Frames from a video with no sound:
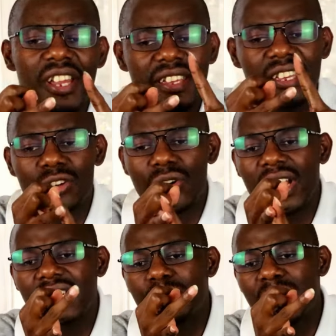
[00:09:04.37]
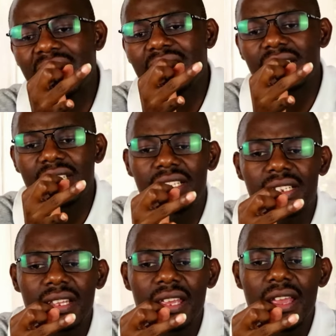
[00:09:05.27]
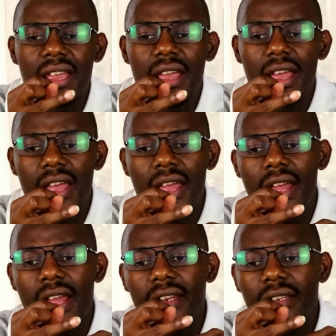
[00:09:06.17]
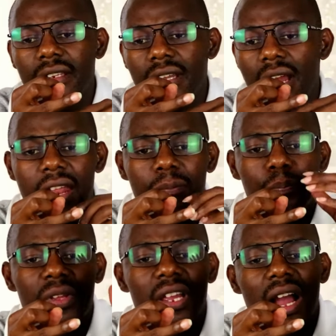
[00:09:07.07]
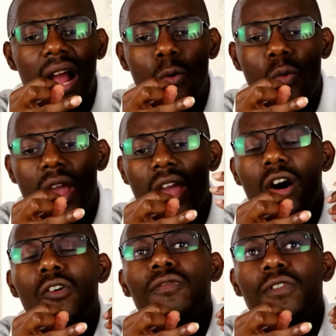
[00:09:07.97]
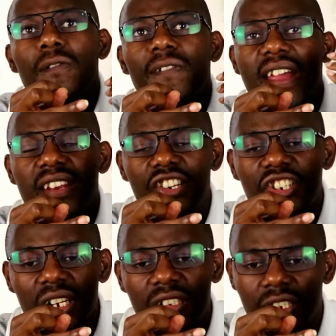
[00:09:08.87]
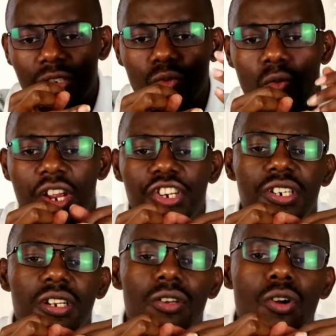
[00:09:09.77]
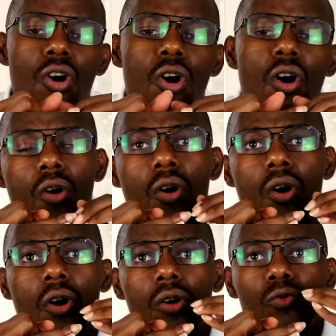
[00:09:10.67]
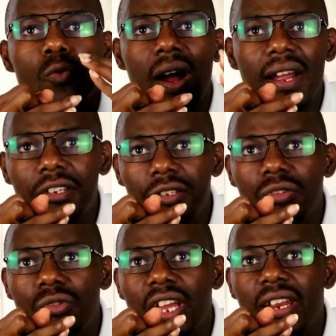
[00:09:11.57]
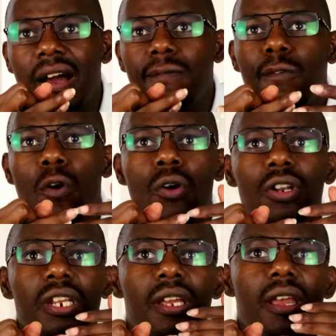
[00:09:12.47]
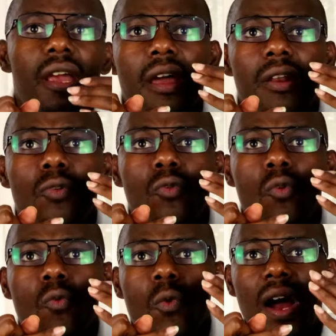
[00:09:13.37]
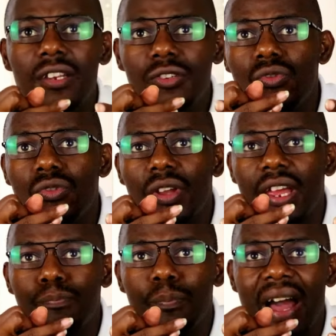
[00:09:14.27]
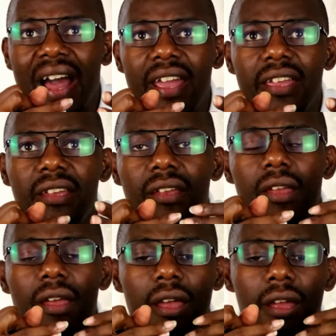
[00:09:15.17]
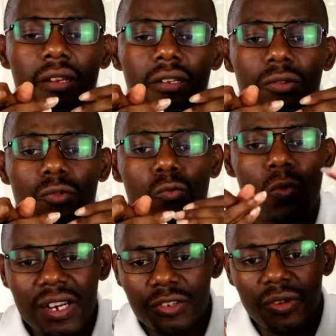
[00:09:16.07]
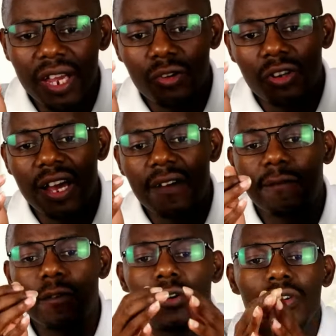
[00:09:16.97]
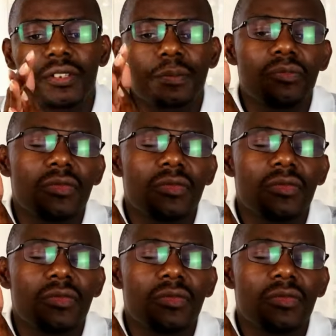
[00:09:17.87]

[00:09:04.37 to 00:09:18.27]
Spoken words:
tracking your expenses and being aware of your financial situation, or on what you can afford and what you can buy and what you cannot afford.